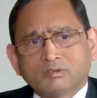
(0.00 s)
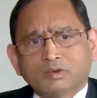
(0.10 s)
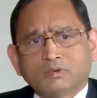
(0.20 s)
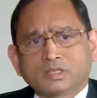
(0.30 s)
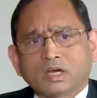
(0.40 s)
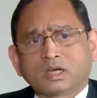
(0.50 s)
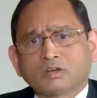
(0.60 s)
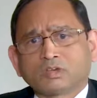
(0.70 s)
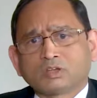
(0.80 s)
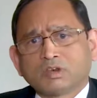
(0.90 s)
when we started, it
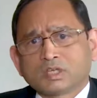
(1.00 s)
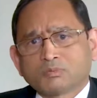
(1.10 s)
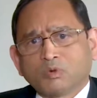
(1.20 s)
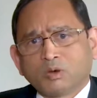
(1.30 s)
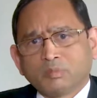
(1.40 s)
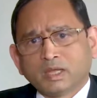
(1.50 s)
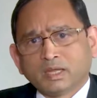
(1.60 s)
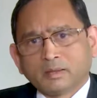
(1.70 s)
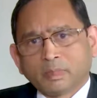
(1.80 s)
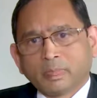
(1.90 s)
was a very small beginning,